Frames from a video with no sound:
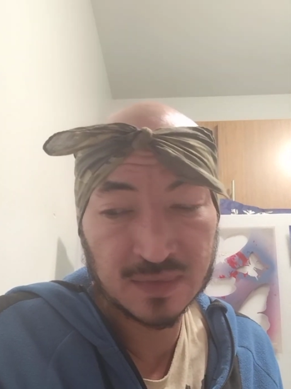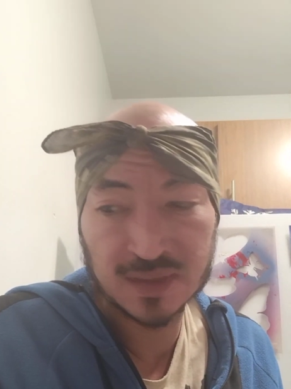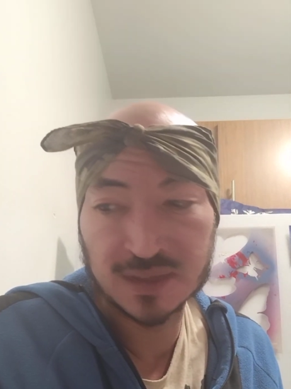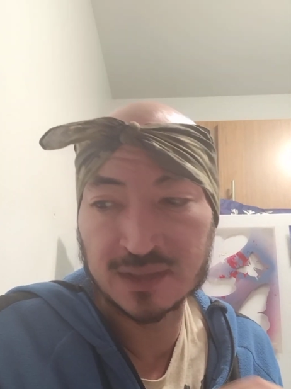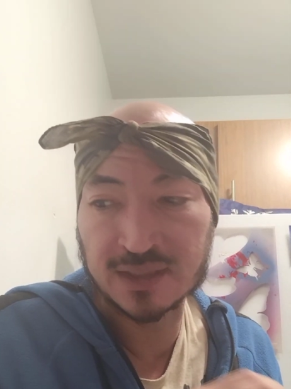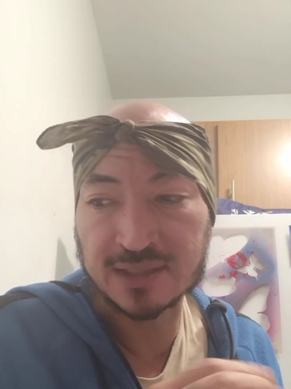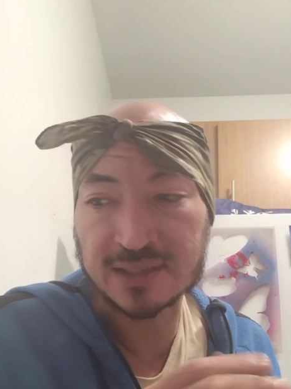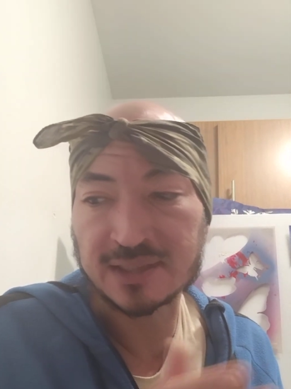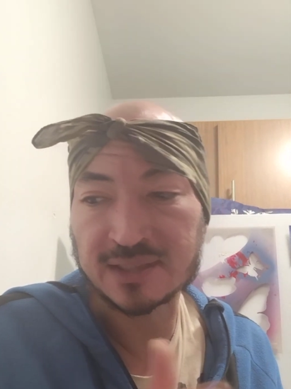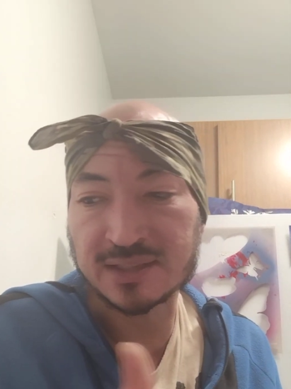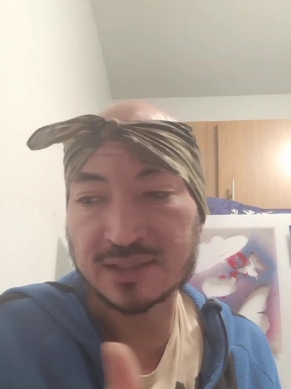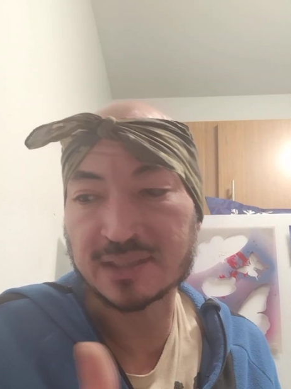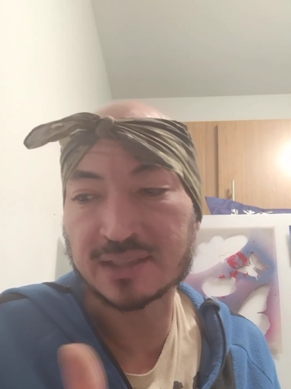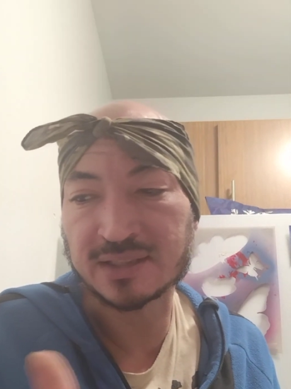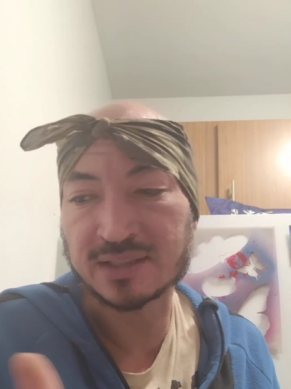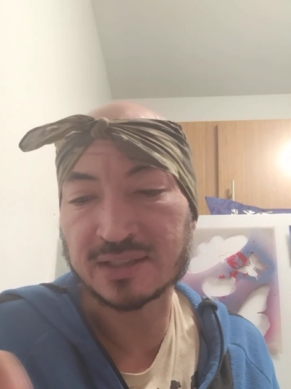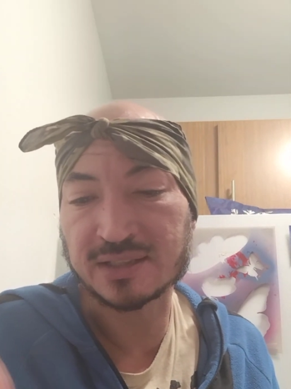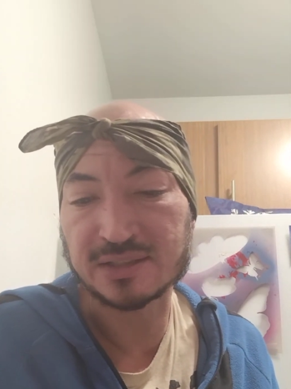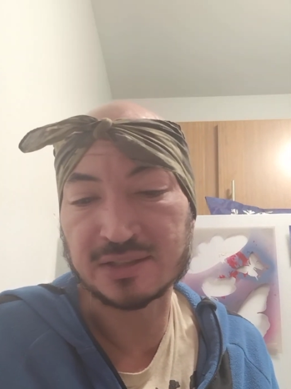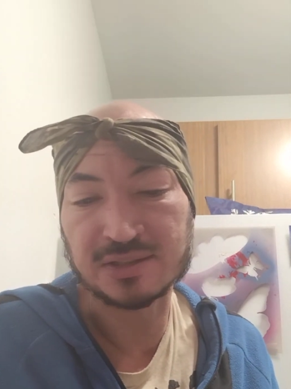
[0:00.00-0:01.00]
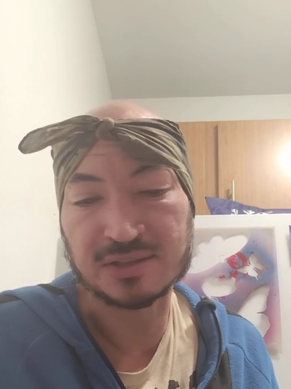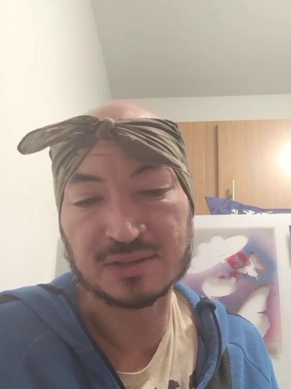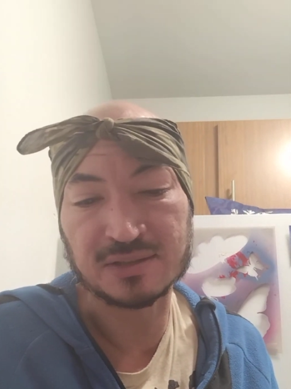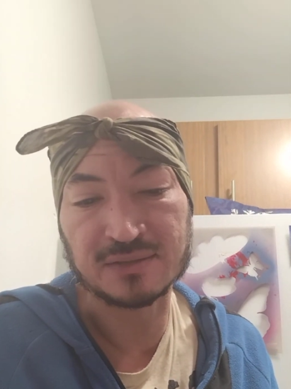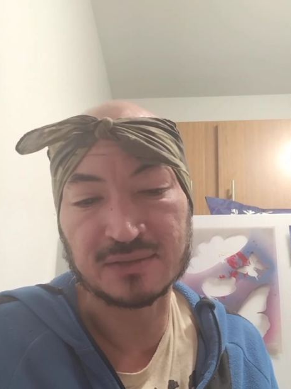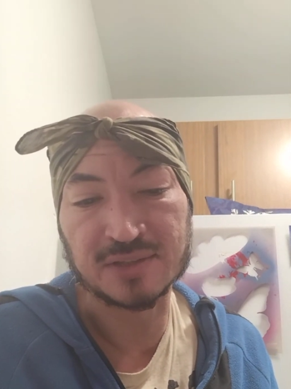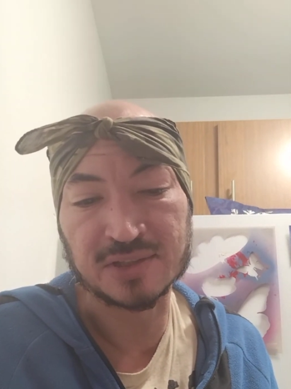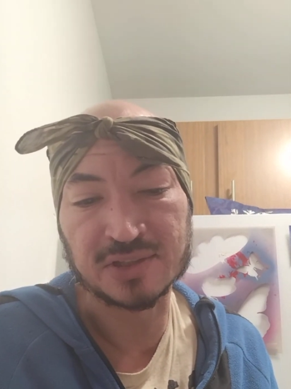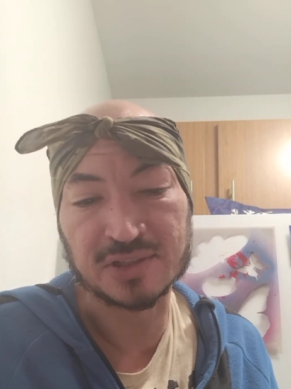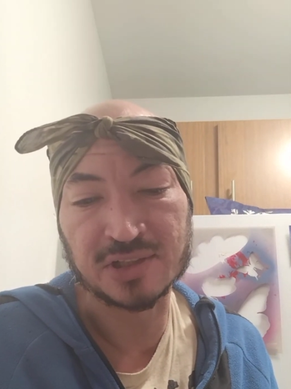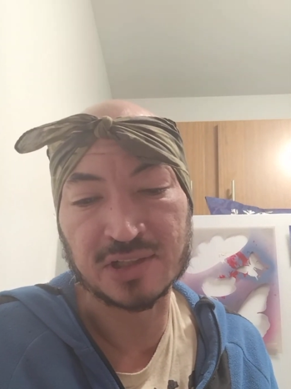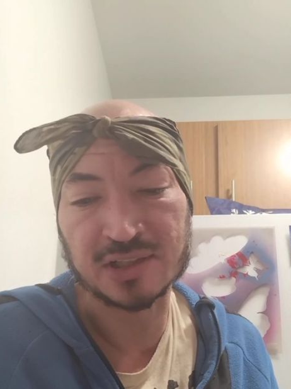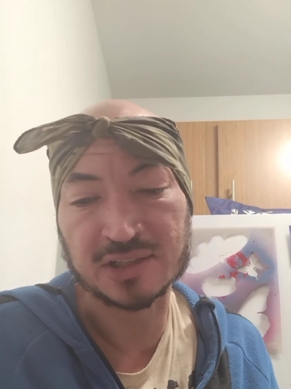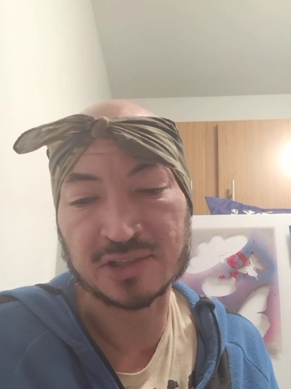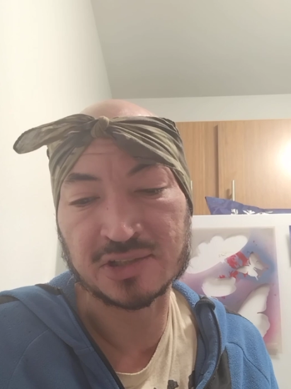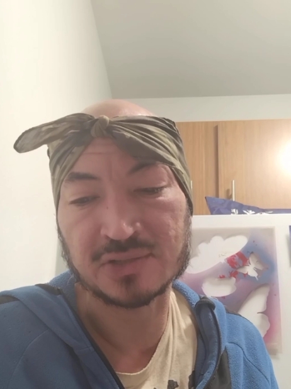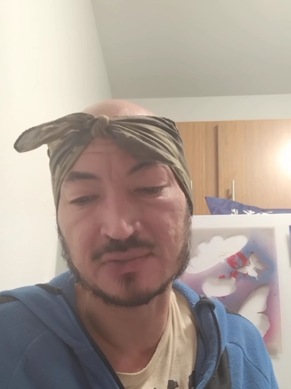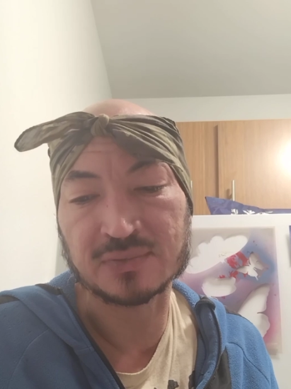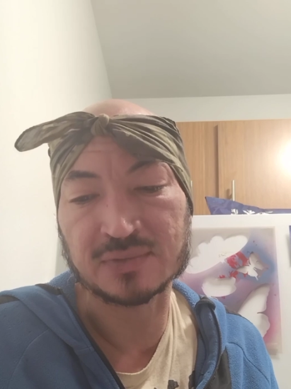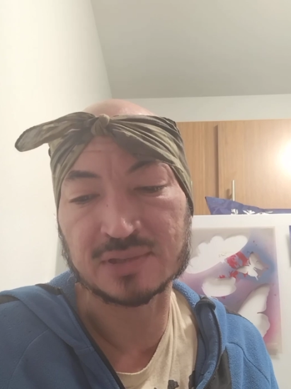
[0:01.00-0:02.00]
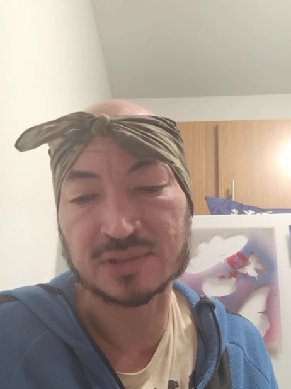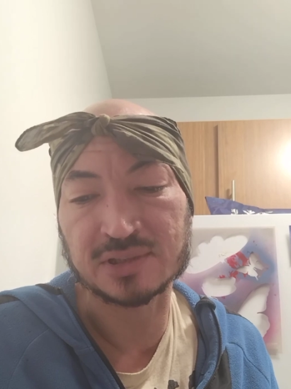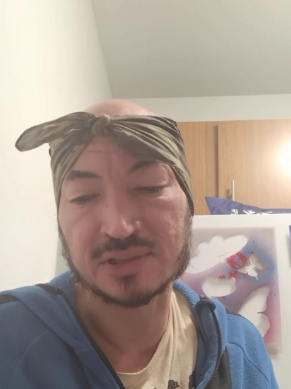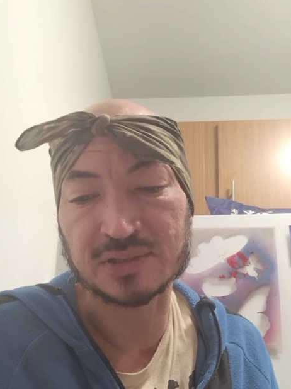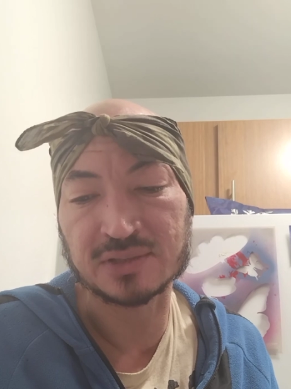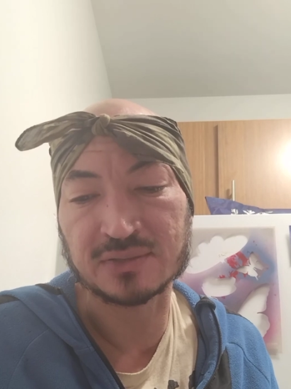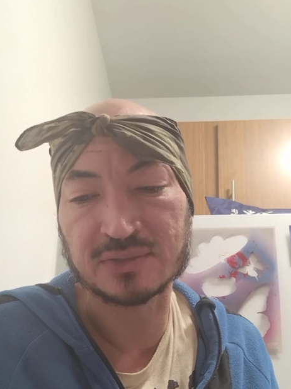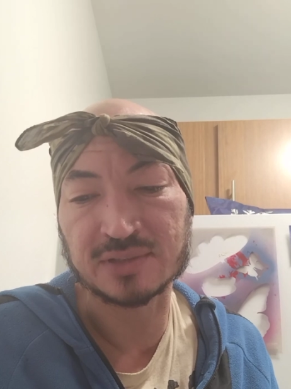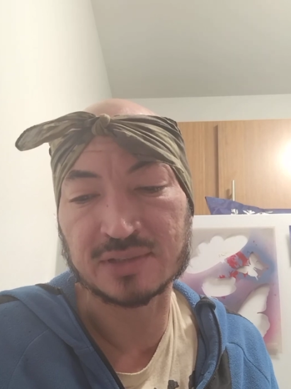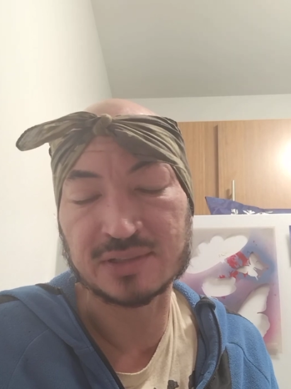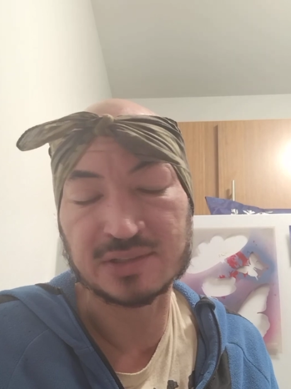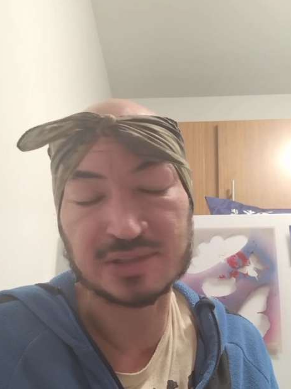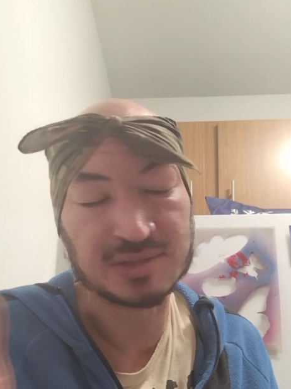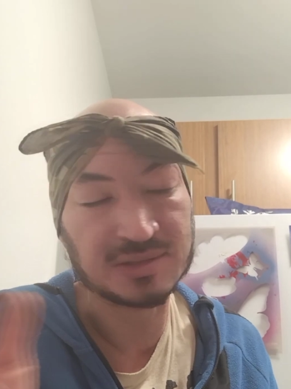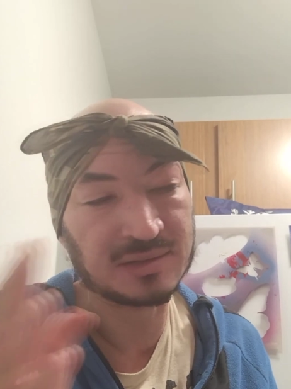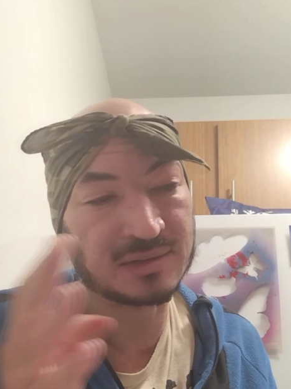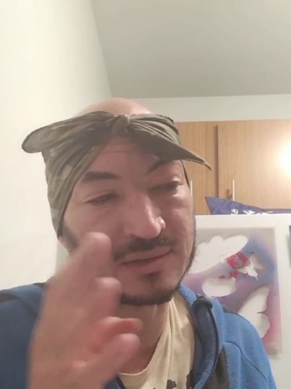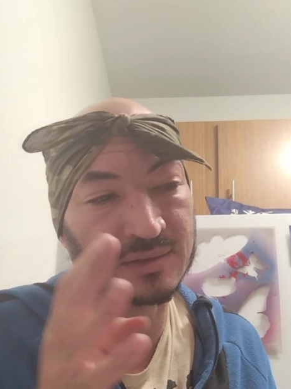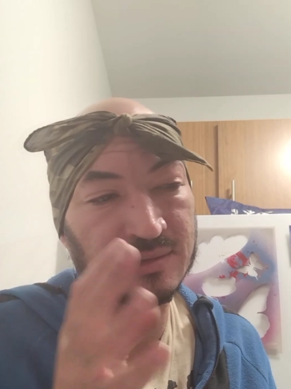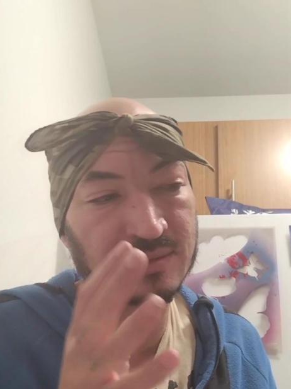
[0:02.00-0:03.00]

And that's an indication of the Joshua generation.